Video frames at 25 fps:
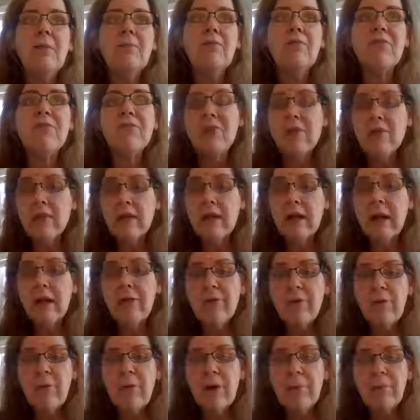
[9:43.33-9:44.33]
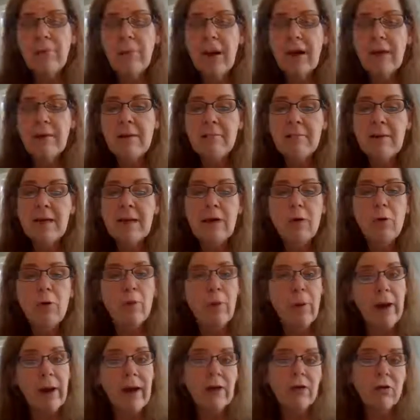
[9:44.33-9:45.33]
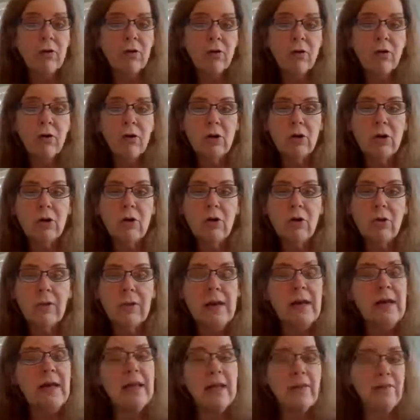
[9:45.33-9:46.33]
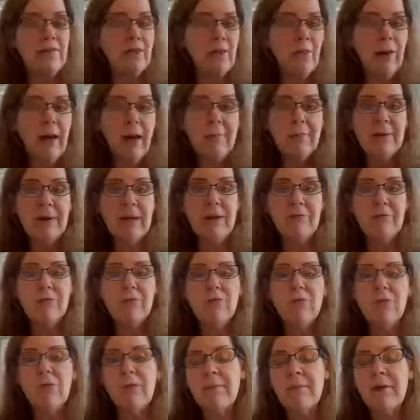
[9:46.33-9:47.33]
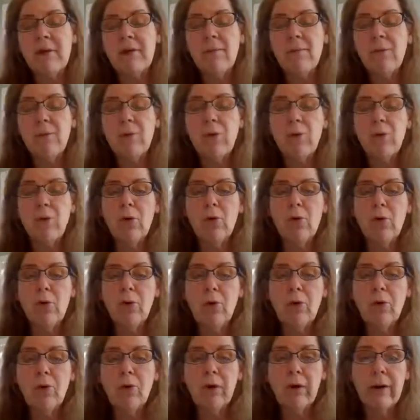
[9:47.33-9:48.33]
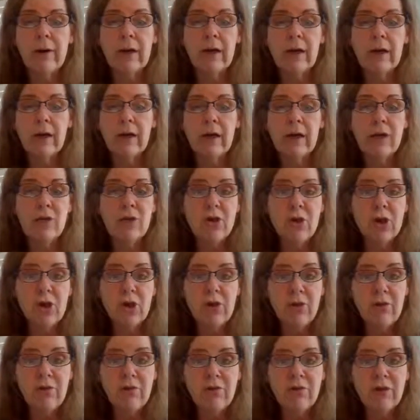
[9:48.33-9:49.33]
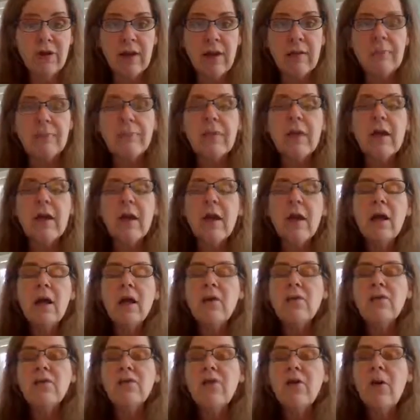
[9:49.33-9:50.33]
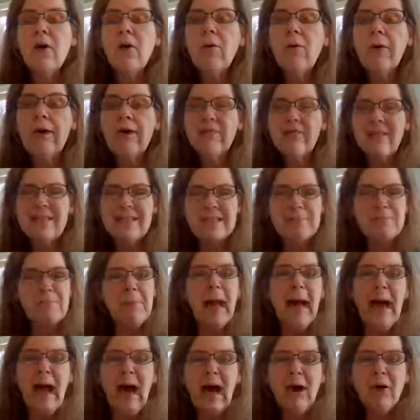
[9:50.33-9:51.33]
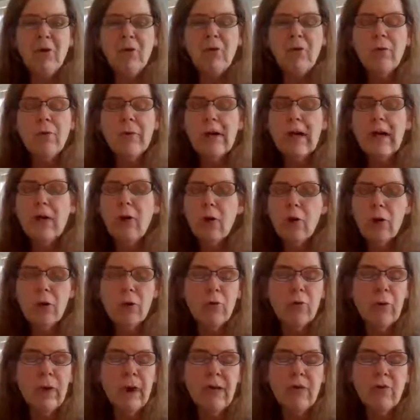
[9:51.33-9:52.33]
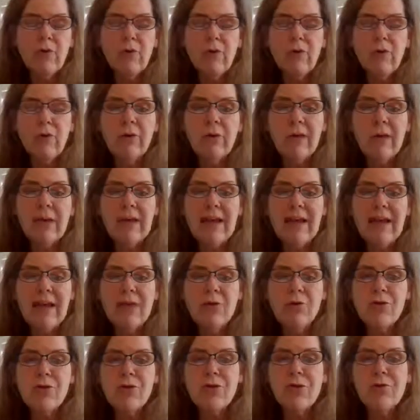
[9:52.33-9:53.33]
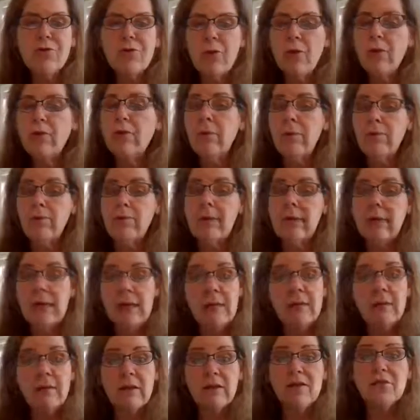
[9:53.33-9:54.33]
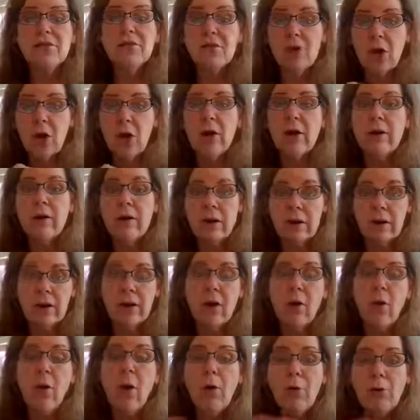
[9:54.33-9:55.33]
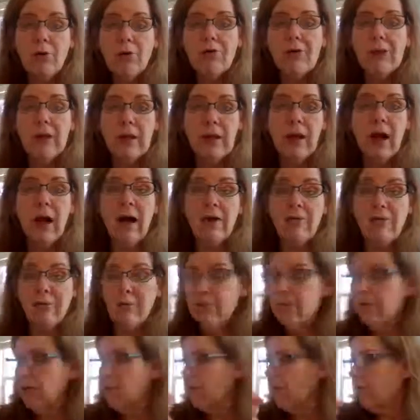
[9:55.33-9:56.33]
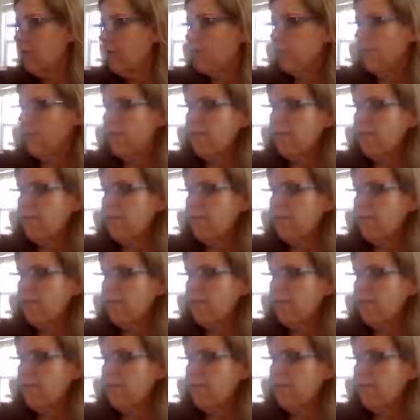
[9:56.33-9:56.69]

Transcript: Still another one might be granular chlorine if you happen to have a swimming pool or a jacuzzi. So if it's powdery or granular in nature, don't immediately start, hosing it off with your